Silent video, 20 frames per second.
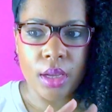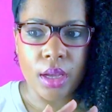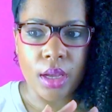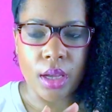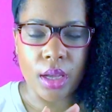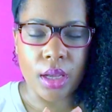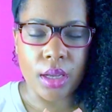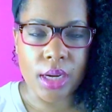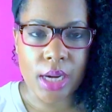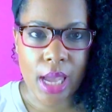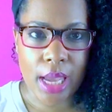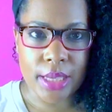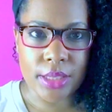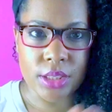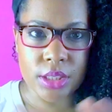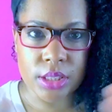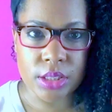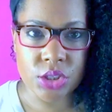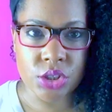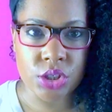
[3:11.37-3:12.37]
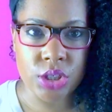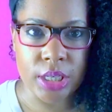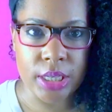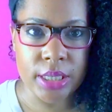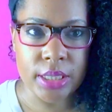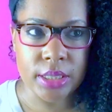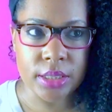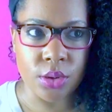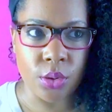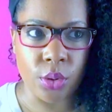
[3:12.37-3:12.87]
a nice
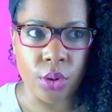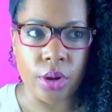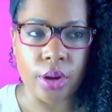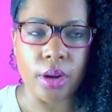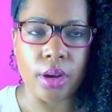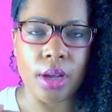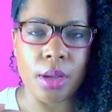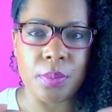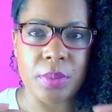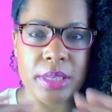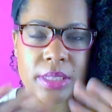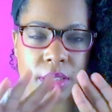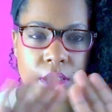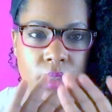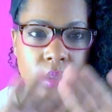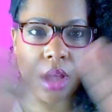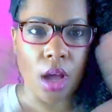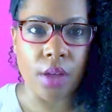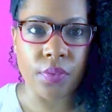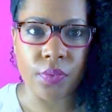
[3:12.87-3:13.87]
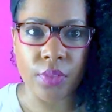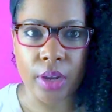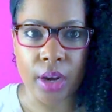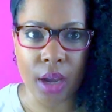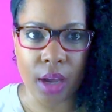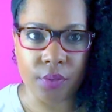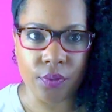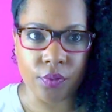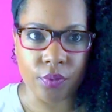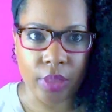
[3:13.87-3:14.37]
sheet or a piece of cloth that
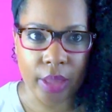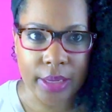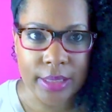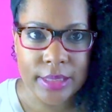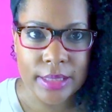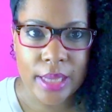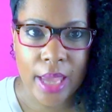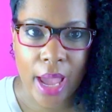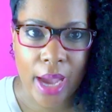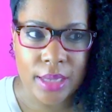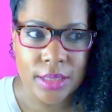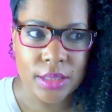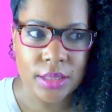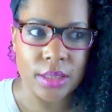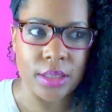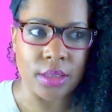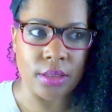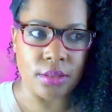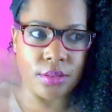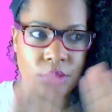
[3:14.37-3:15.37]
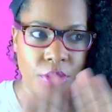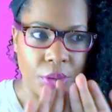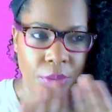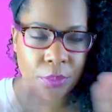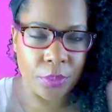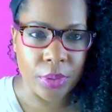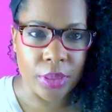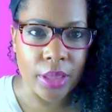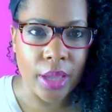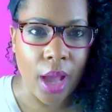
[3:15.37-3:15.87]
I've like tacked and
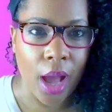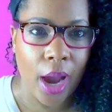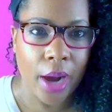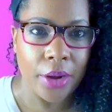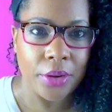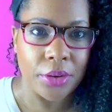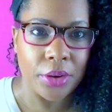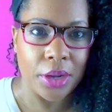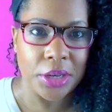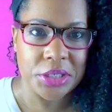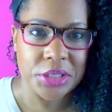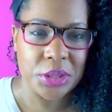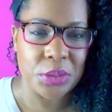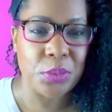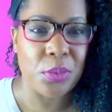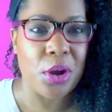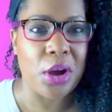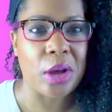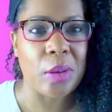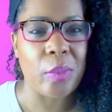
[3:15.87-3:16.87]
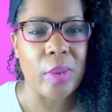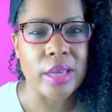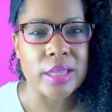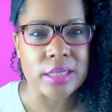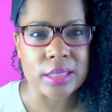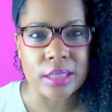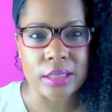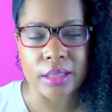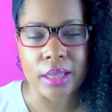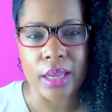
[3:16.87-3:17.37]
really ironed onto the wall
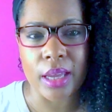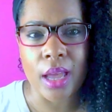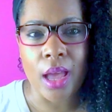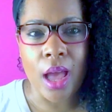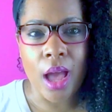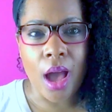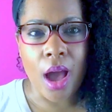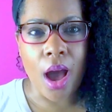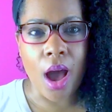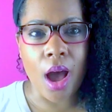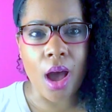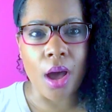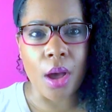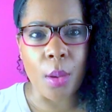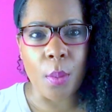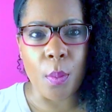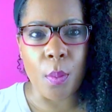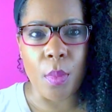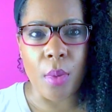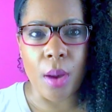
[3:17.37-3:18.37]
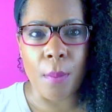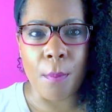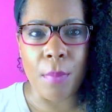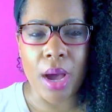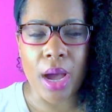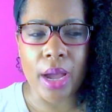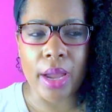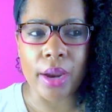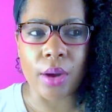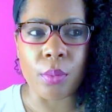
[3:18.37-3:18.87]
basically.
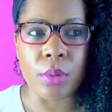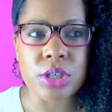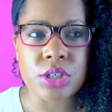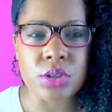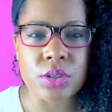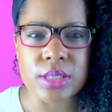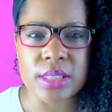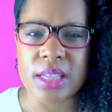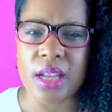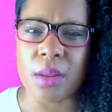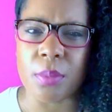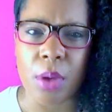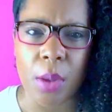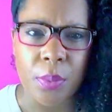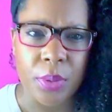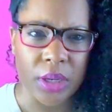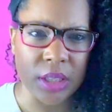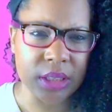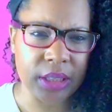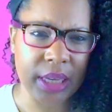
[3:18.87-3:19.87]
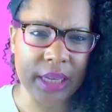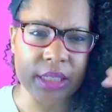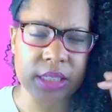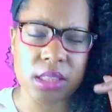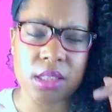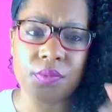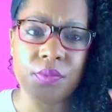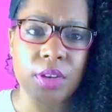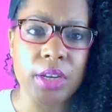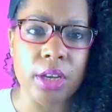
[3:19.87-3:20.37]
My original setup, I'll put a link
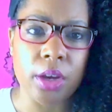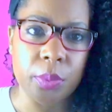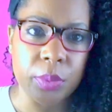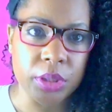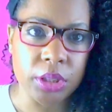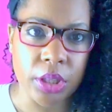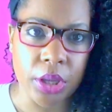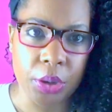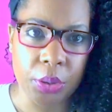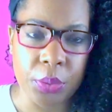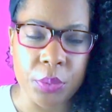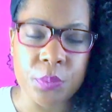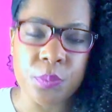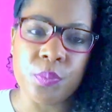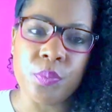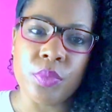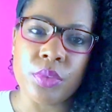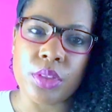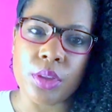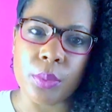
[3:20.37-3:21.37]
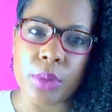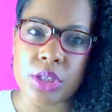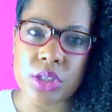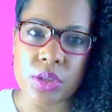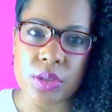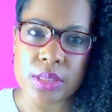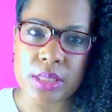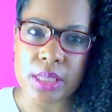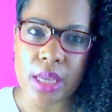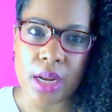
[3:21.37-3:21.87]
to the video below. The
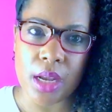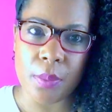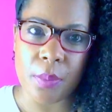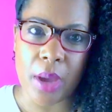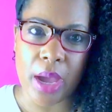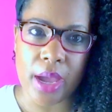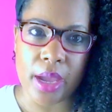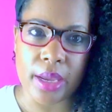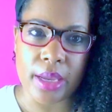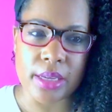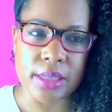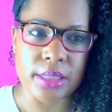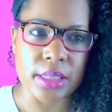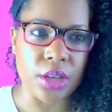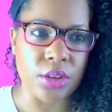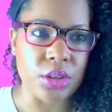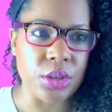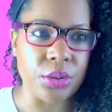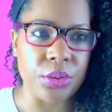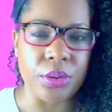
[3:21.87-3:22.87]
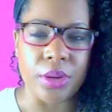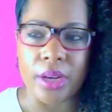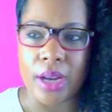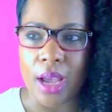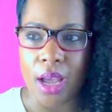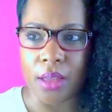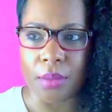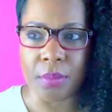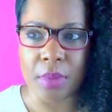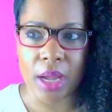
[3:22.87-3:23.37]
original setup, I can tell you, it
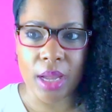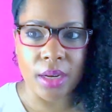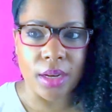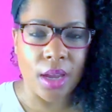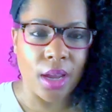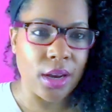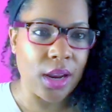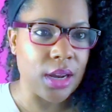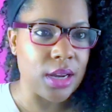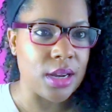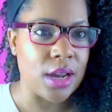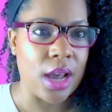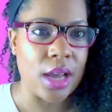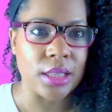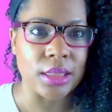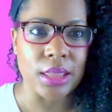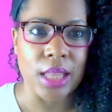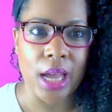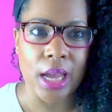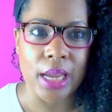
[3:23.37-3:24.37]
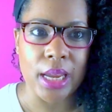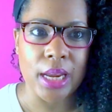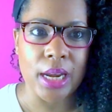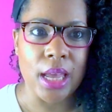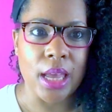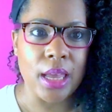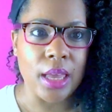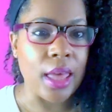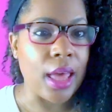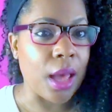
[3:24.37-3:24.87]
had my $9.99 light,
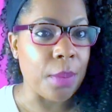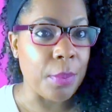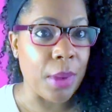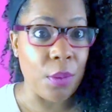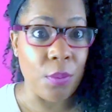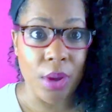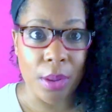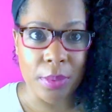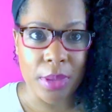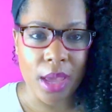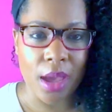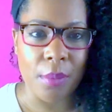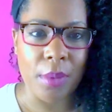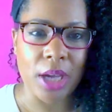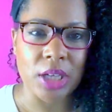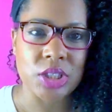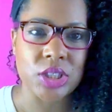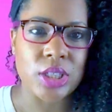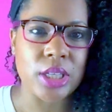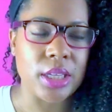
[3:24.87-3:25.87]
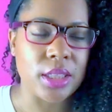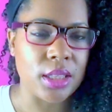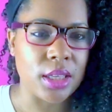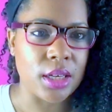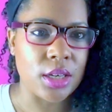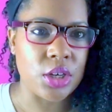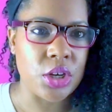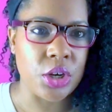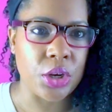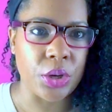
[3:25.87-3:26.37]
had my webcam actually, and
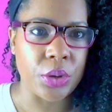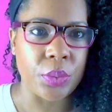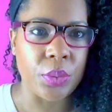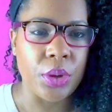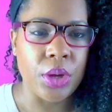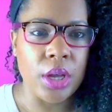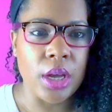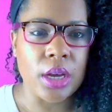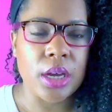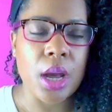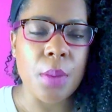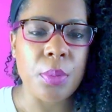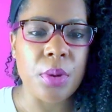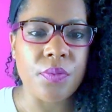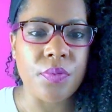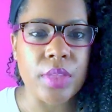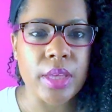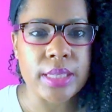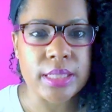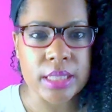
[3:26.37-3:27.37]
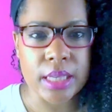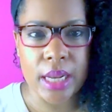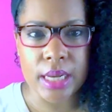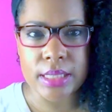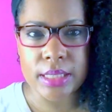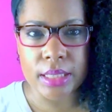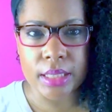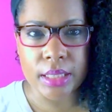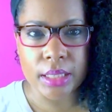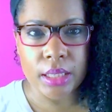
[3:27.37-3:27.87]
then a couple of things that I
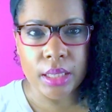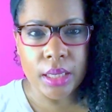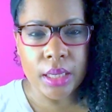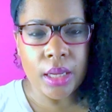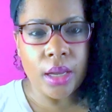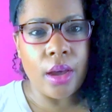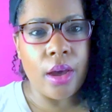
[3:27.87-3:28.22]
did.